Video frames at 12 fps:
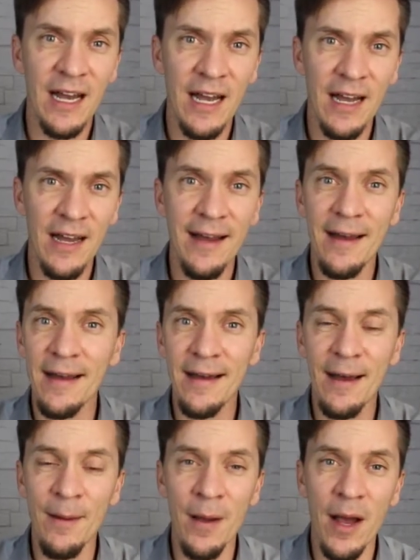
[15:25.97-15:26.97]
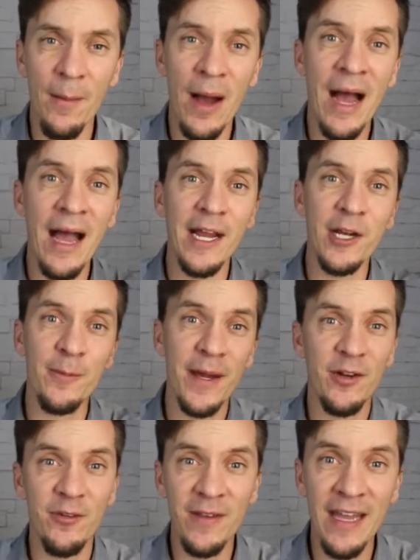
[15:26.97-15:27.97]
a higher
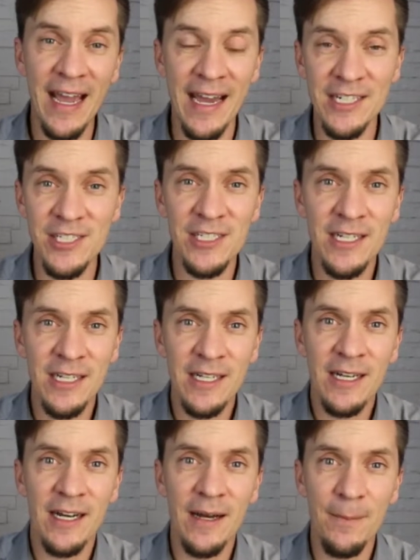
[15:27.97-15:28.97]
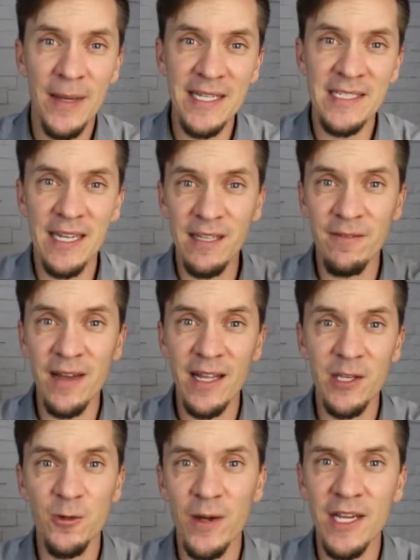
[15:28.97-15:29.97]
amount of cash based on the
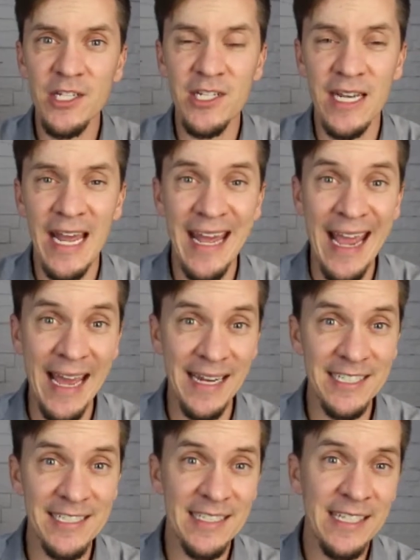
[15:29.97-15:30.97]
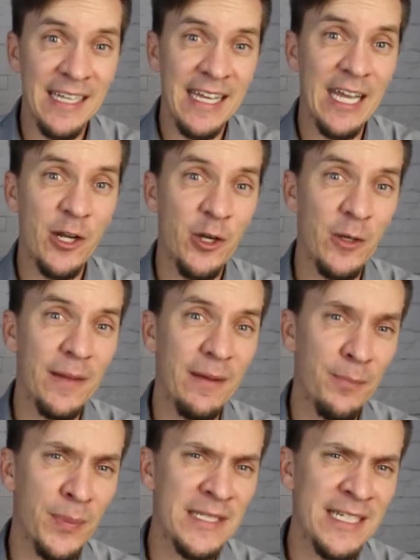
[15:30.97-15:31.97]
valuation, and it could be
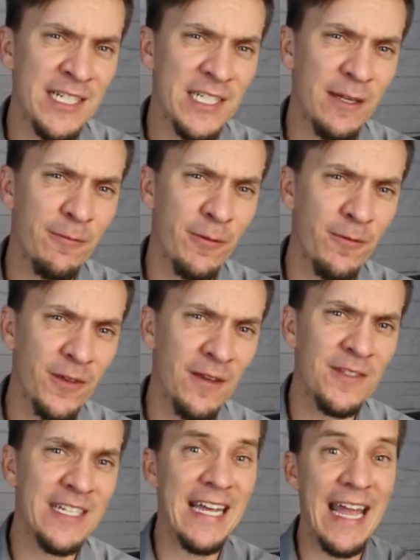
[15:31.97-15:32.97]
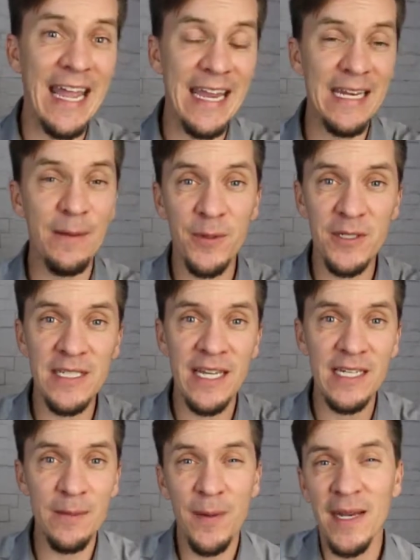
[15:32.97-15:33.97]
potentially from 50 to
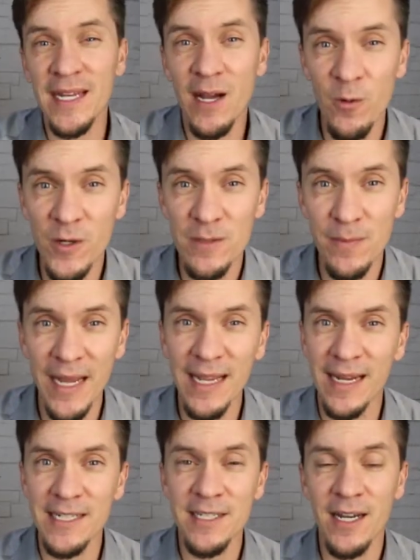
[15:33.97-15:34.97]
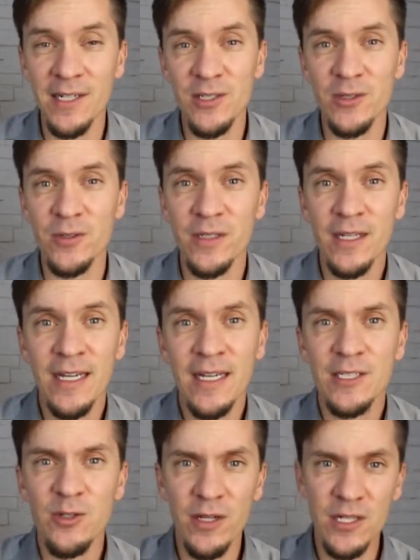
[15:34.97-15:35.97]
80% depending on which bank I talk to.
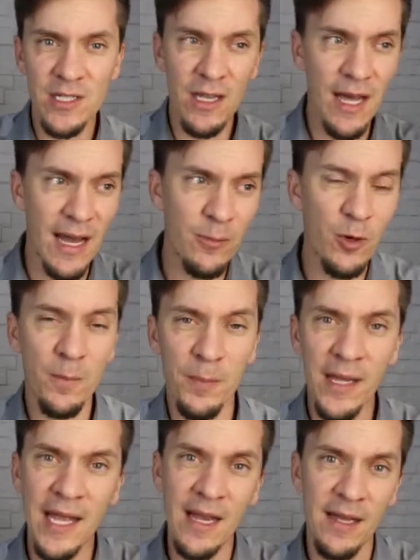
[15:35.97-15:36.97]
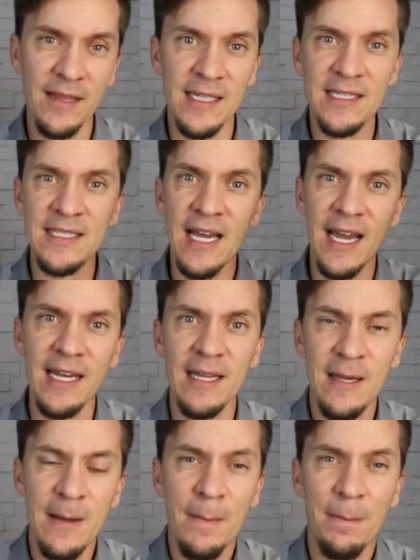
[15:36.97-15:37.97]
So there's a lot more play on this side,
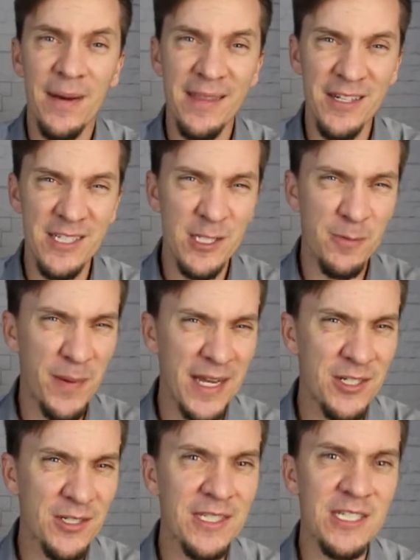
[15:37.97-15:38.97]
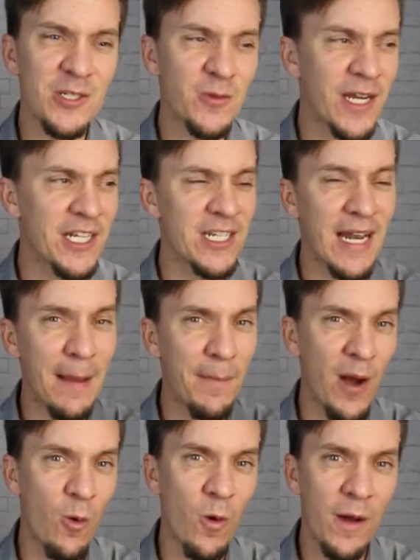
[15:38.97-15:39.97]
but there's a special situation. I
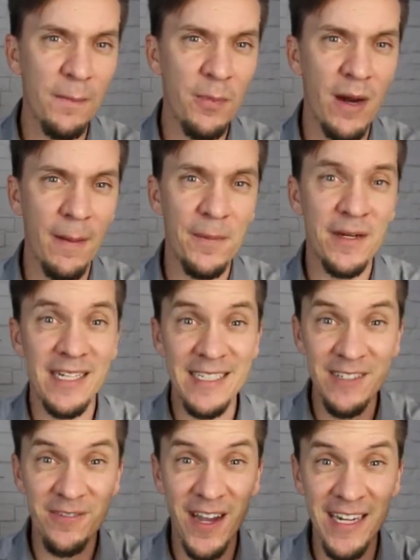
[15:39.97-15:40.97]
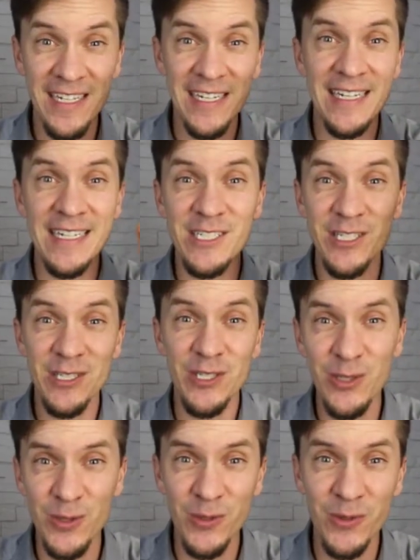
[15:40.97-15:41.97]
bought one property, divided it into
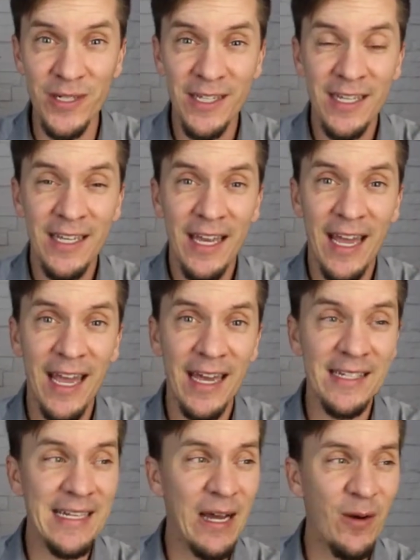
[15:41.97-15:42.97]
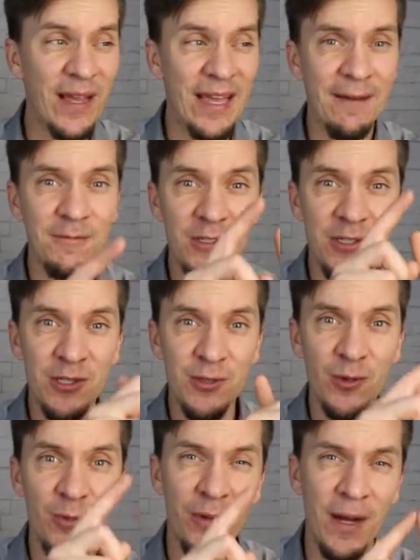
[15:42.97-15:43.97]
two, and now I have
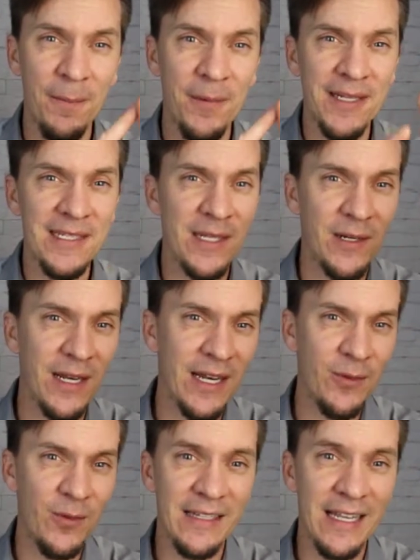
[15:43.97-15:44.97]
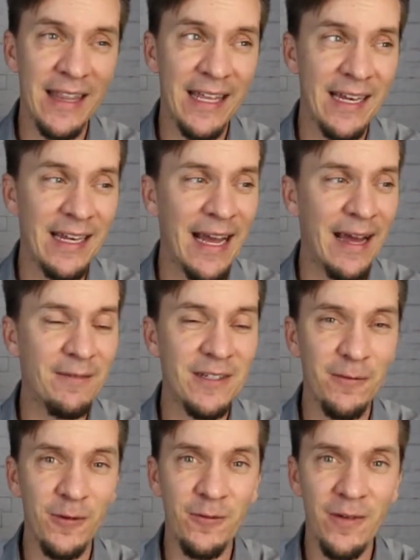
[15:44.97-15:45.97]
two properties that have
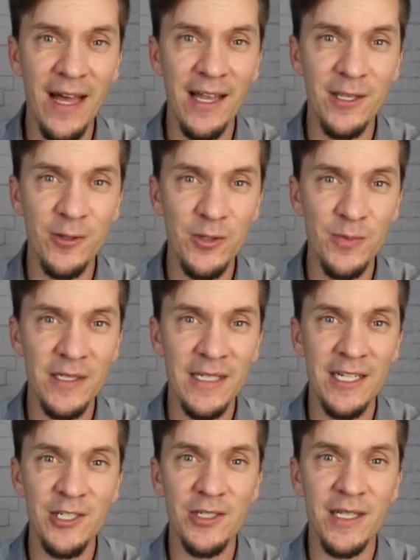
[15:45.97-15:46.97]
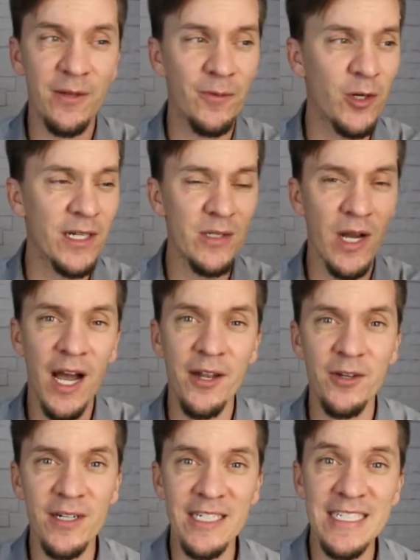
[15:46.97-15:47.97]
different values potentially. One is
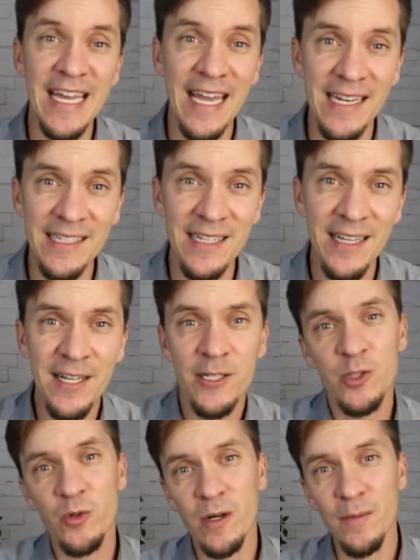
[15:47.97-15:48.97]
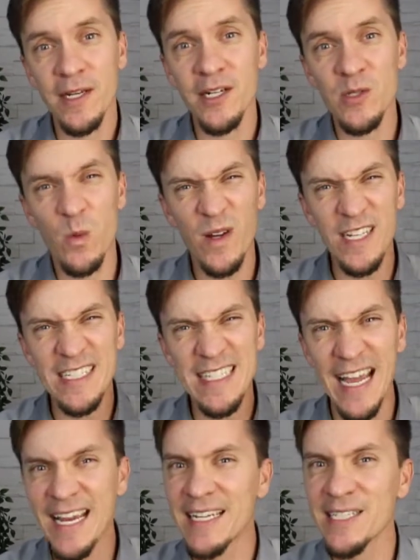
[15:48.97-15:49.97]
110 square meters and one is
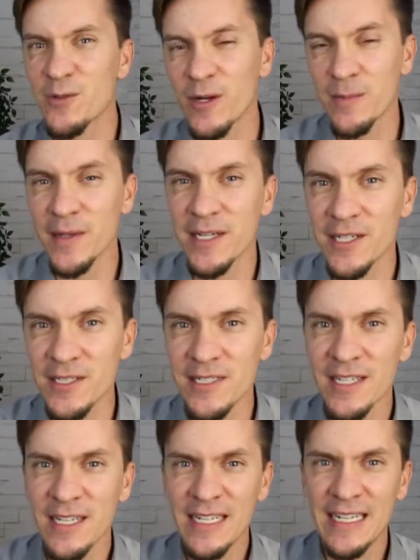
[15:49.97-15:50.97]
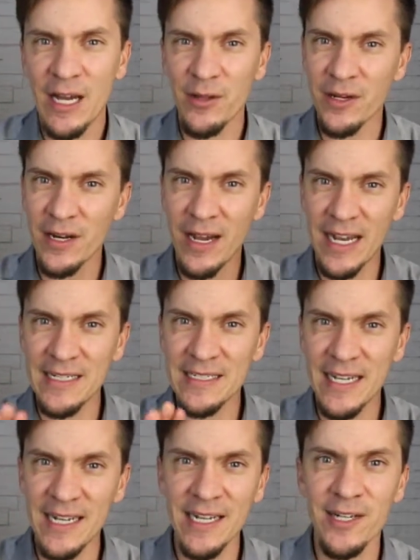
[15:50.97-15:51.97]
90 square meters. Now they're
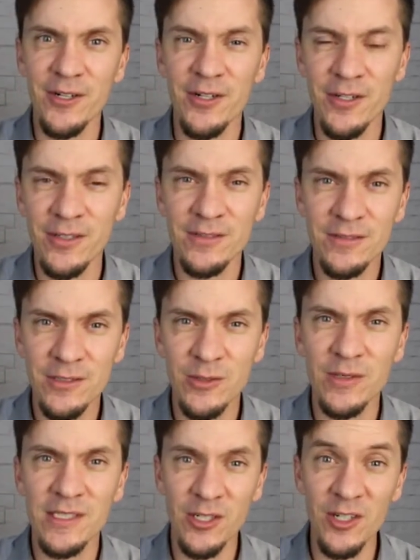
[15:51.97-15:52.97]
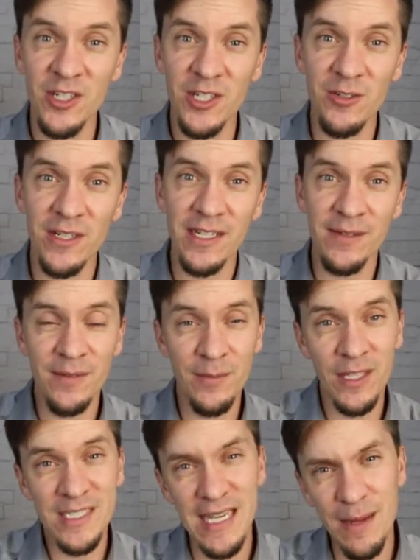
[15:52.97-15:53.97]
identical to a certain degree,
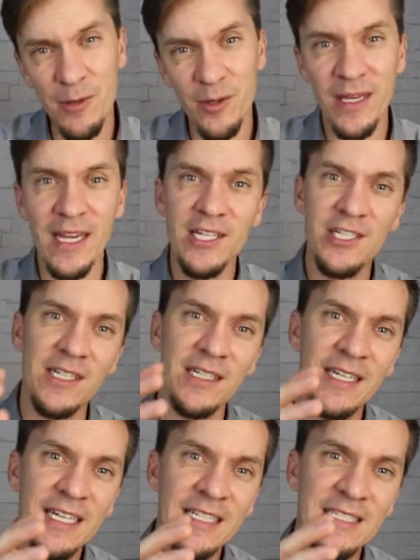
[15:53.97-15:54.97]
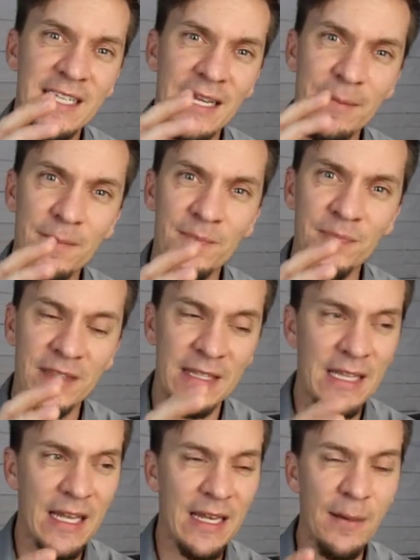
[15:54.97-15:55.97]
same location, same
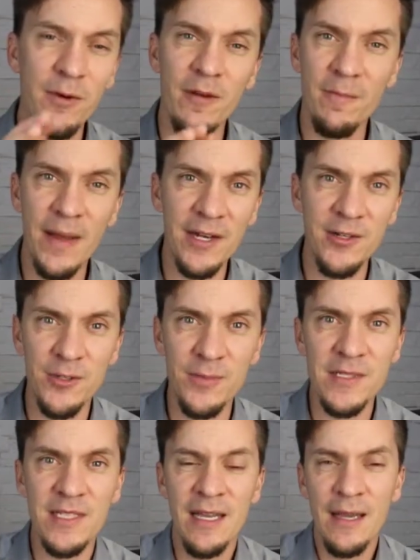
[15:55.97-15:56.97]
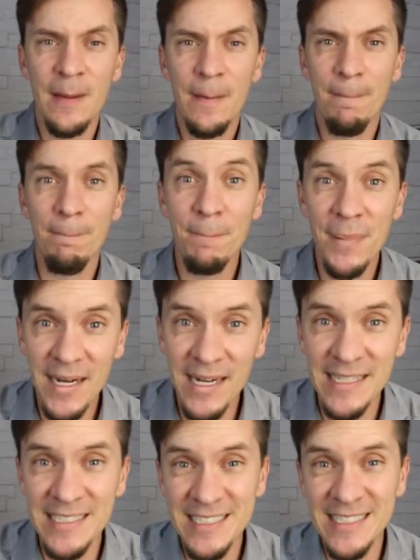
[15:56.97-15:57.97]
number of bedrooms,
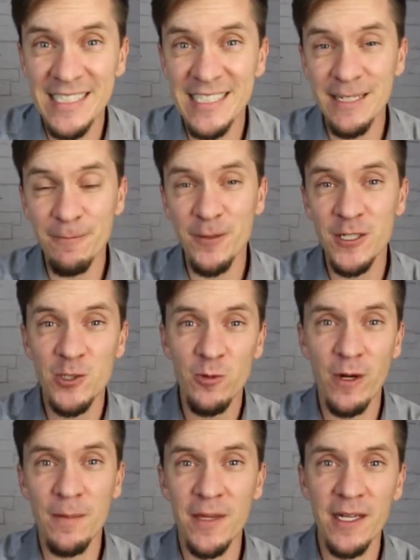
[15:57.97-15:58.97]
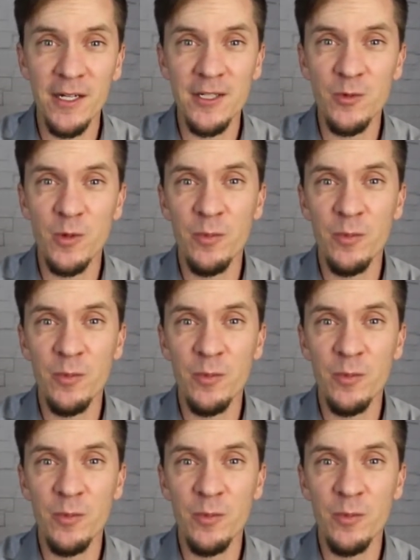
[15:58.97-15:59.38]
but the different square meters would